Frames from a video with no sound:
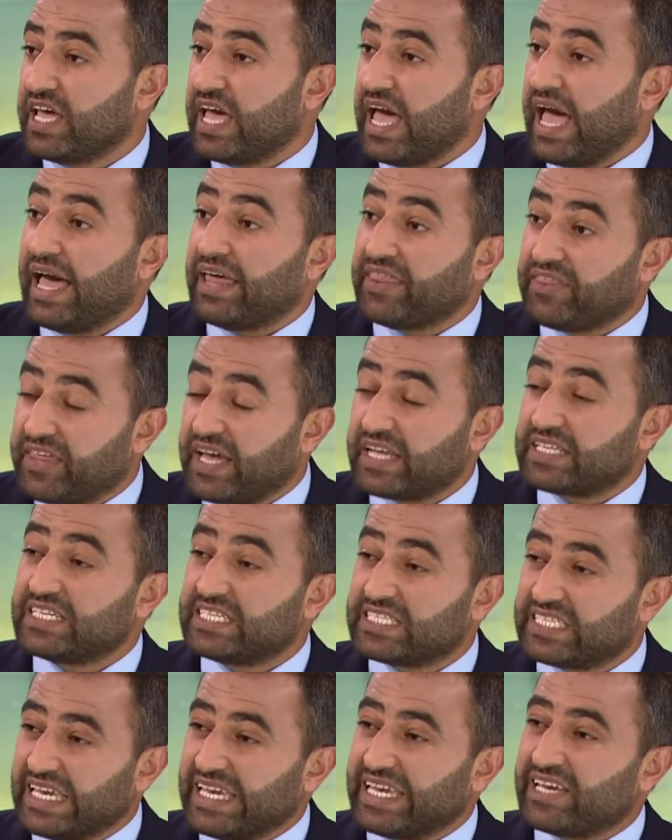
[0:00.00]
and that
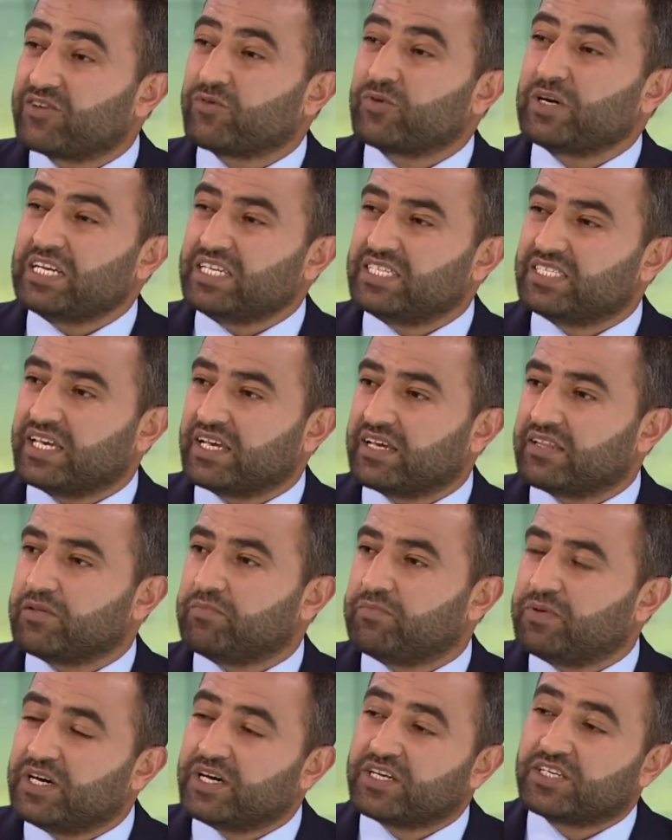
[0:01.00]
is increasing the
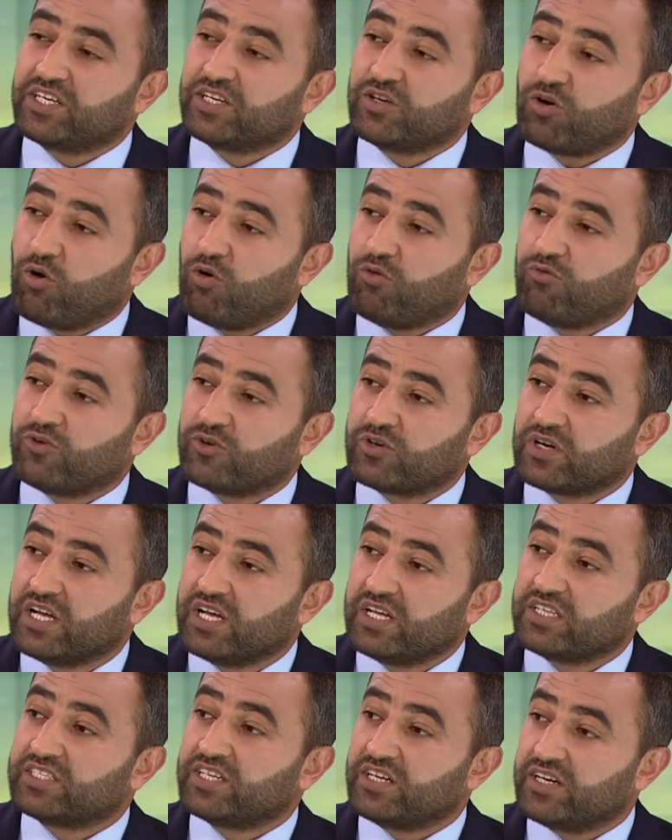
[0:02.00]
burden over
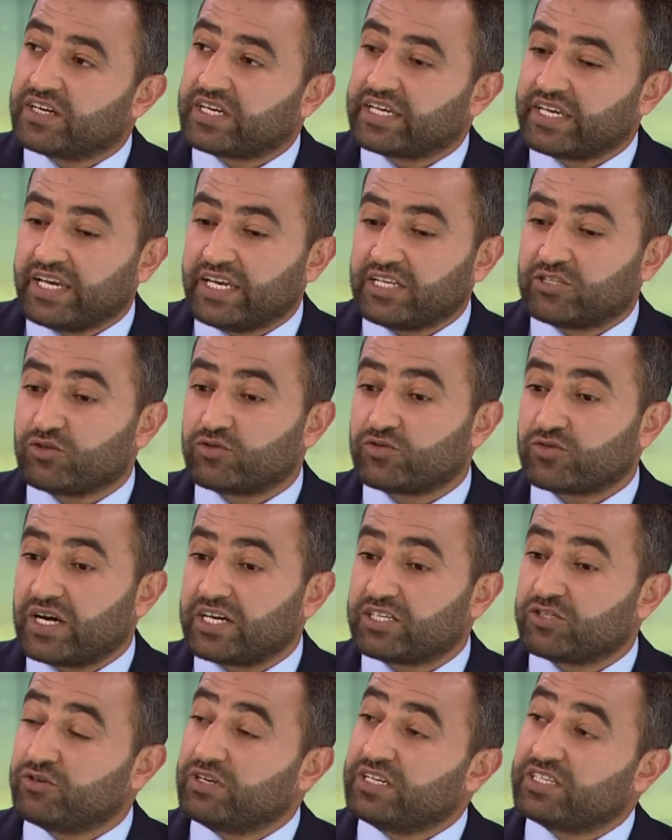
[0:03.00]
Turkey to try
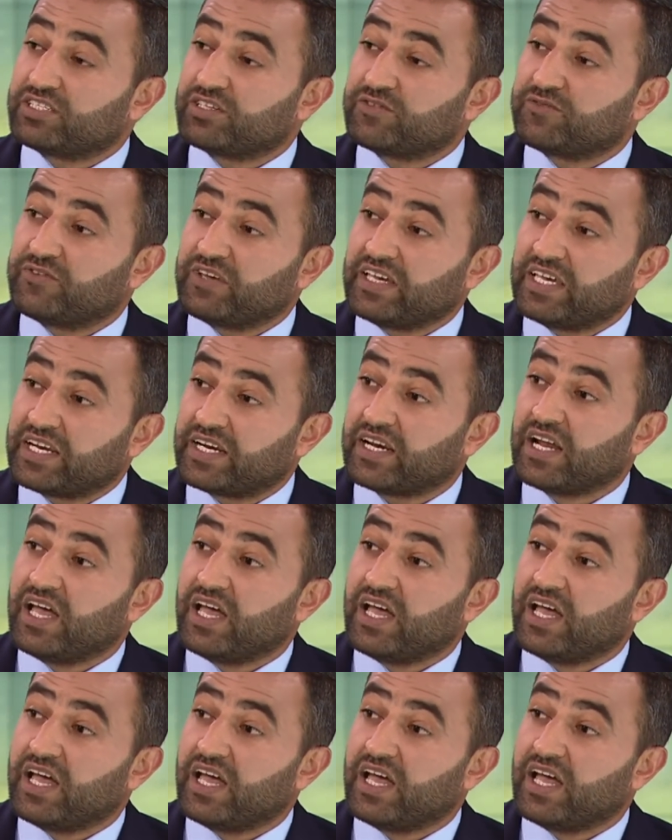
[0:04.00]
to interfere